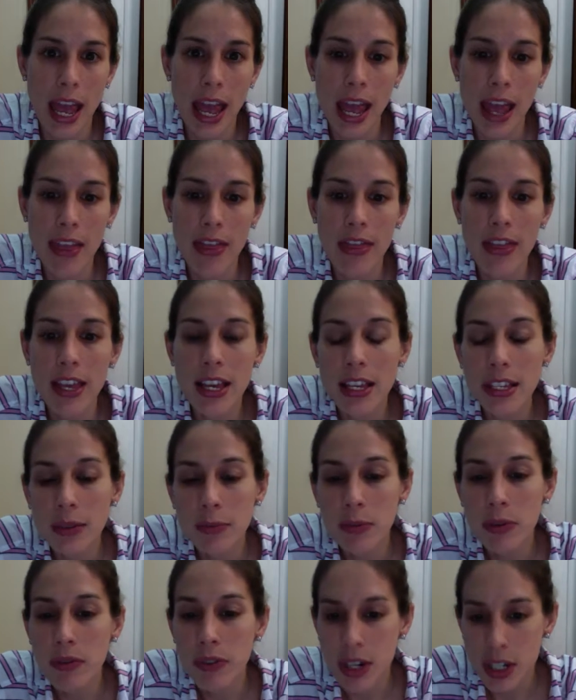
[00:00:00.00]
And this
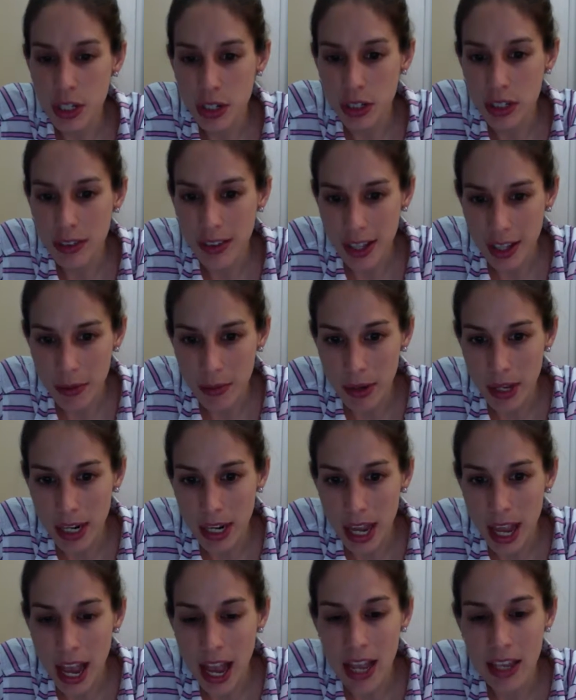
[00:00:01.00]
professional
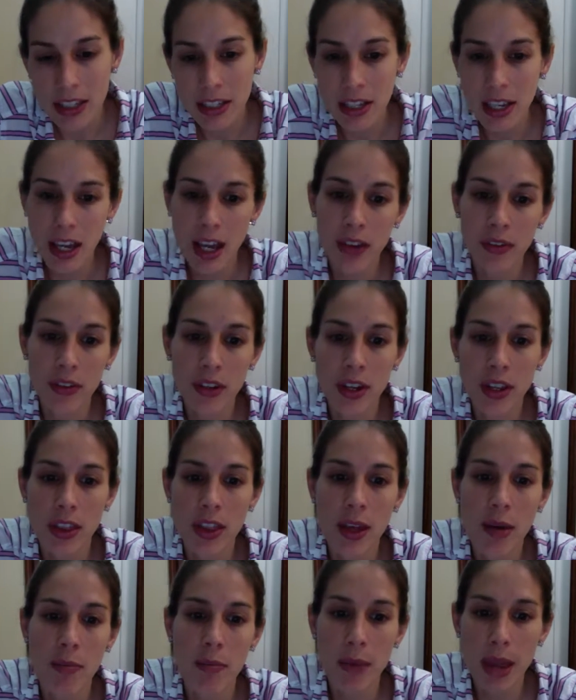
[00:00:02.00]
development had to cover
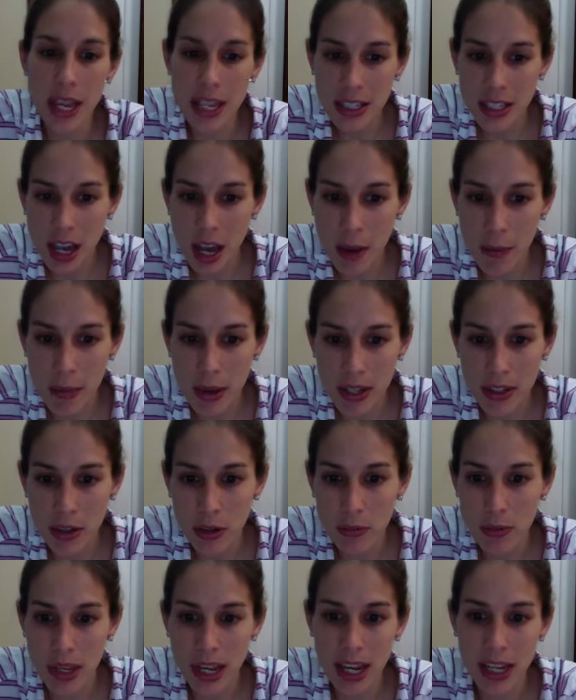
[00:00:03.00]
the main topics
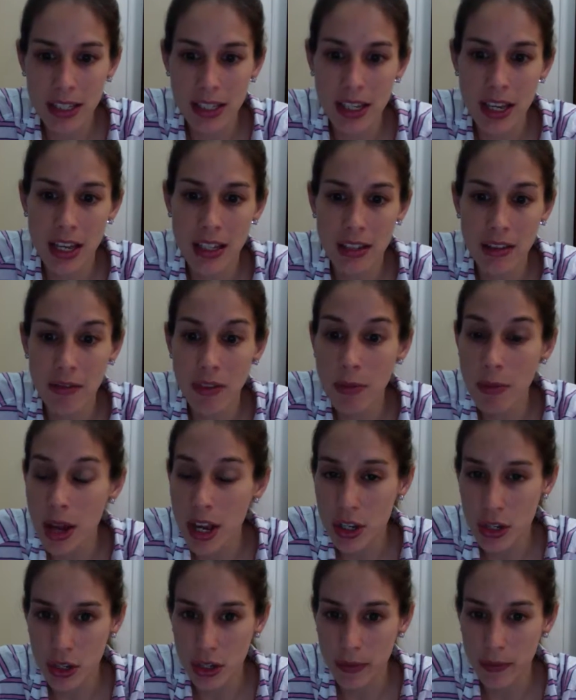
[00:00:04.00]
or big ideas of the
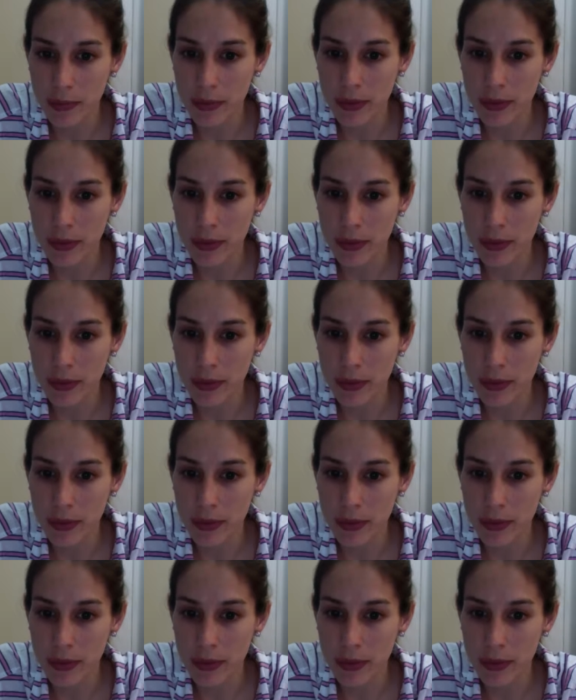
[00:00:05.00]
module